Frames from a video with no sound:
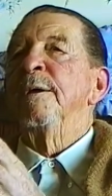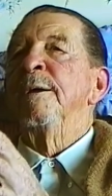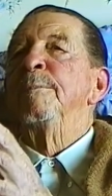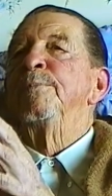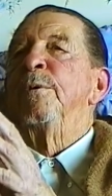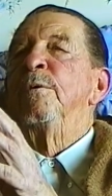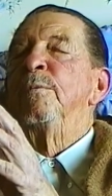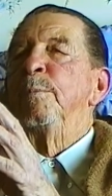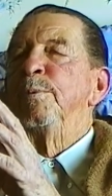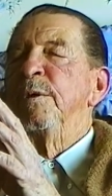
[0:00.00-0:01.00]

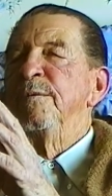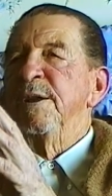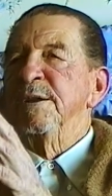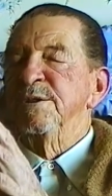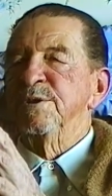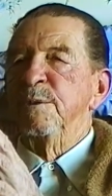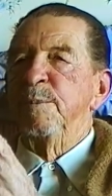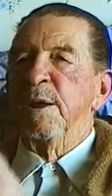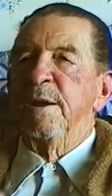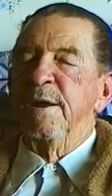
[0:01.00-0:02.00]
improve, improving the
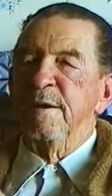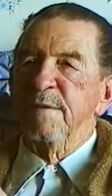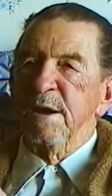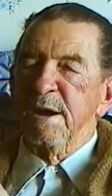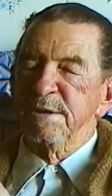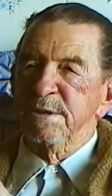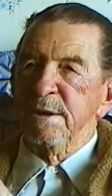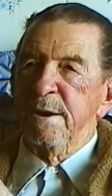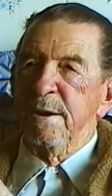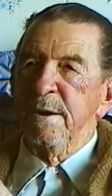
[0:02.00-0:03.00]
stability of the
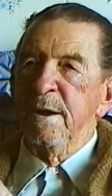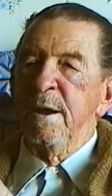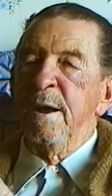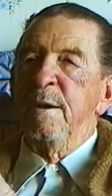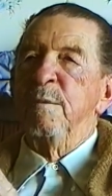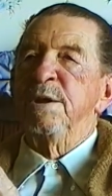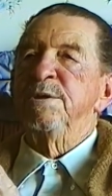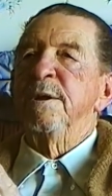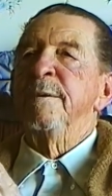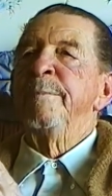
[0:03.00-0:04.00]
oscillator,
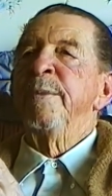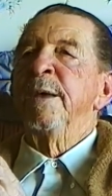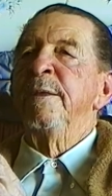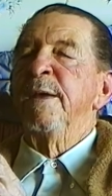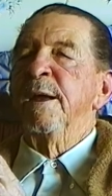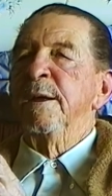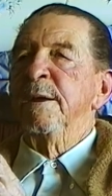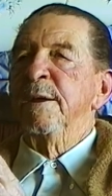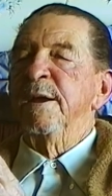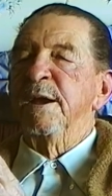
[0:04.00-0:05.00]
which then
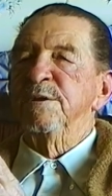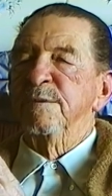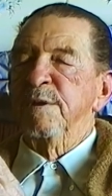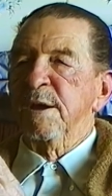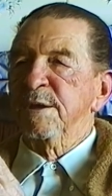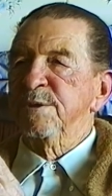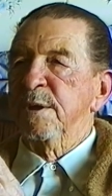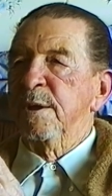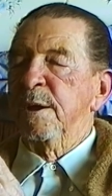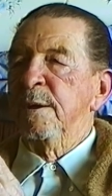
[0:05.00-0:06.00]
in the case of the
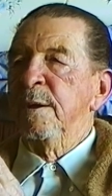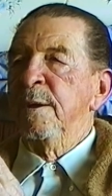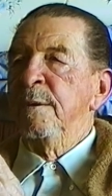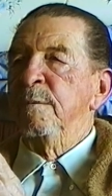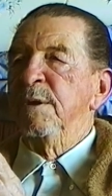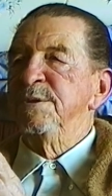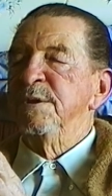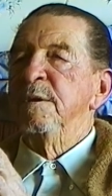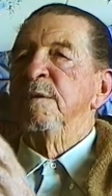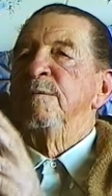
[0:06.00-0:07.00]
oscillator
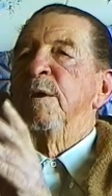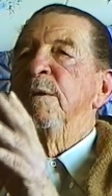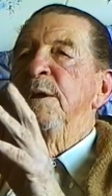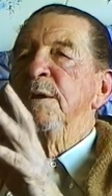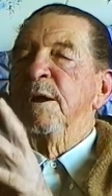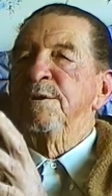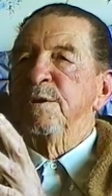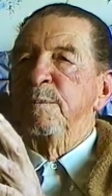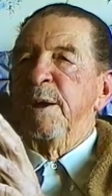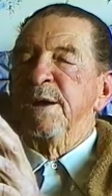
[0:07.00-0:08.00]
was a very large
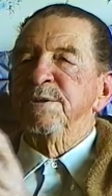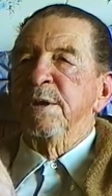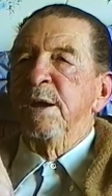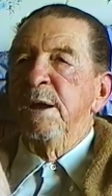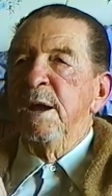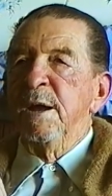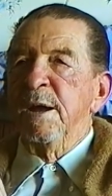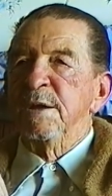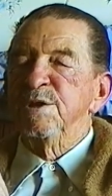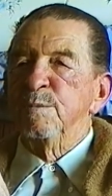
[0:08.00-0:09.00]
capacity
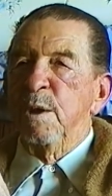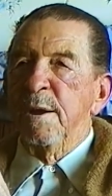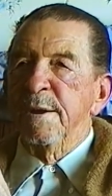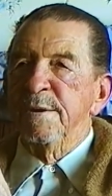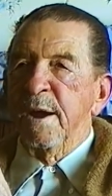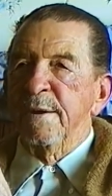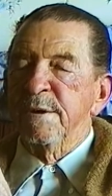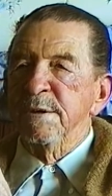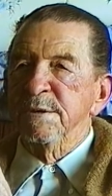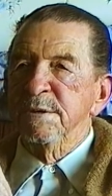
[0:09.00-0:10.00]
and uh, a small
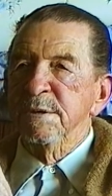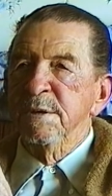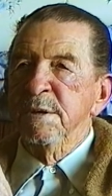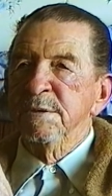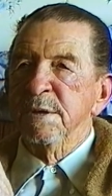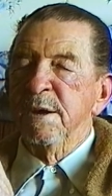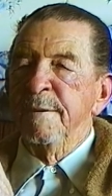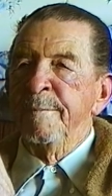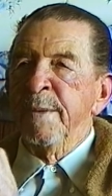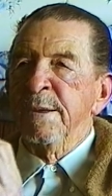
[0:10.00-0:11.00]
inductance. See,
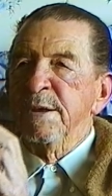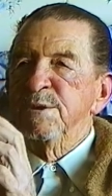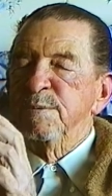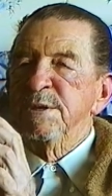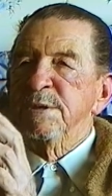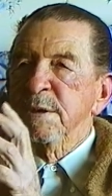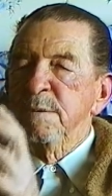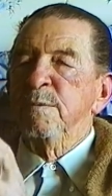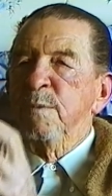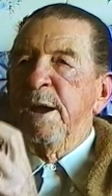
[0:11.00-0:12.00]
this was the
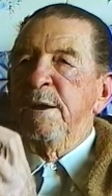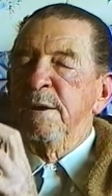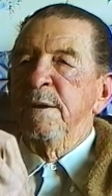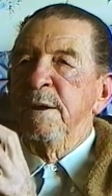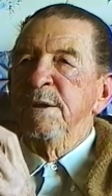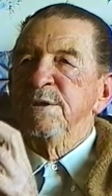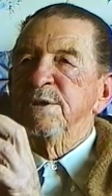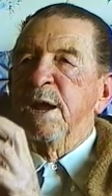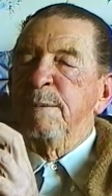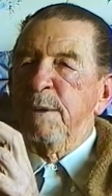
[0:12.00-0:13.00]
way to
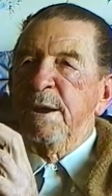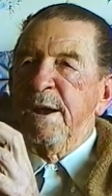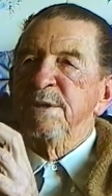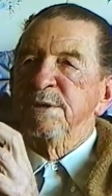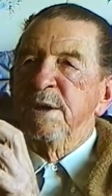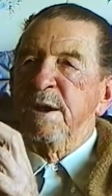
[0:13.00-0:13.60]
stabilize the